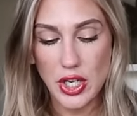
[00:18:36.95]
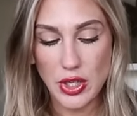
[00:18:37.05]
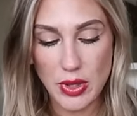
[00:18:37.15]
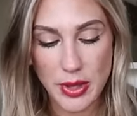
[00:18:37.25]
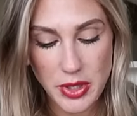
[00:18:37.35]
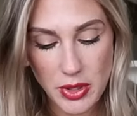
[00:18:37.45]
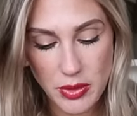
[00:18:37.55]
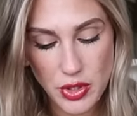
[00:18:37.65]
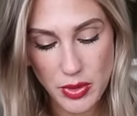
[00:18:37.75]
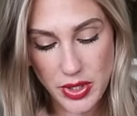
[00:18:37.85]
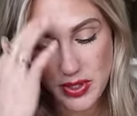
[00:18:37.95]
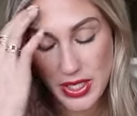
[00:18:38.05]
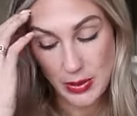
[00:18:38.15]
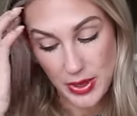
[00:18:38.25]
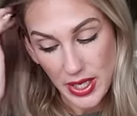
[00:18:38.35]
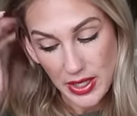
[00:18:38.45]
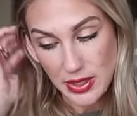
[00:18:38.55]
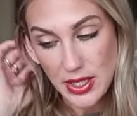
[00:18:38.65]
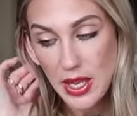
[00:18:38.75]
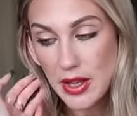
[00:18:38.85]
You let me know what you wanna see
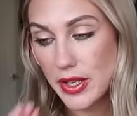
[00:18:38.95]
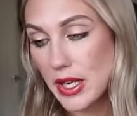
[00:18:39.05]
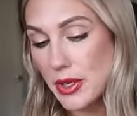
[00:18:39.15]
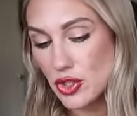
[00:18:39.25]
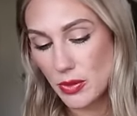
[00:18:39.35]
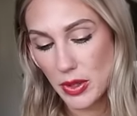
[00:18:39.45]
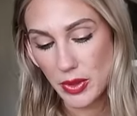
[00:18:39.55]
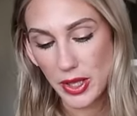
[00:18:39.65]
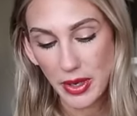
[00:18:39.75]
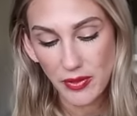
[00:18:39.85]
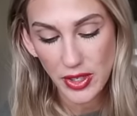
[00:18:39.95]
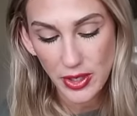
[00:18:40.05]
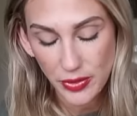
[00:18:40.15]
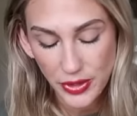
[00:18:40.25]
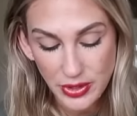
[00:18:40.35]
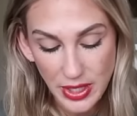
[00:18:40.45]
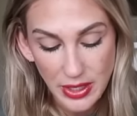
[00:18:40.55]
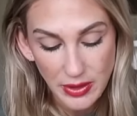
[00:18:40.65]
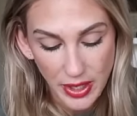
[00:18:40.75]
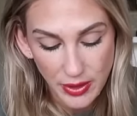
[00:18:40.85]
because like I mentioned in my Will Bite video, there's
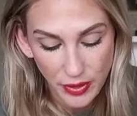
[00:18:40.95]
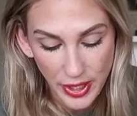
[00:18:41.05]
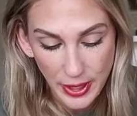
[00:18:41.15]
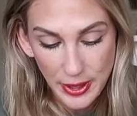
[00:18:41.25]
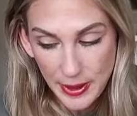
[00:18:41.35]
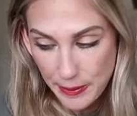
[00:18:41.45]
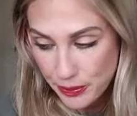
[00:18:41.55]
not a lot of like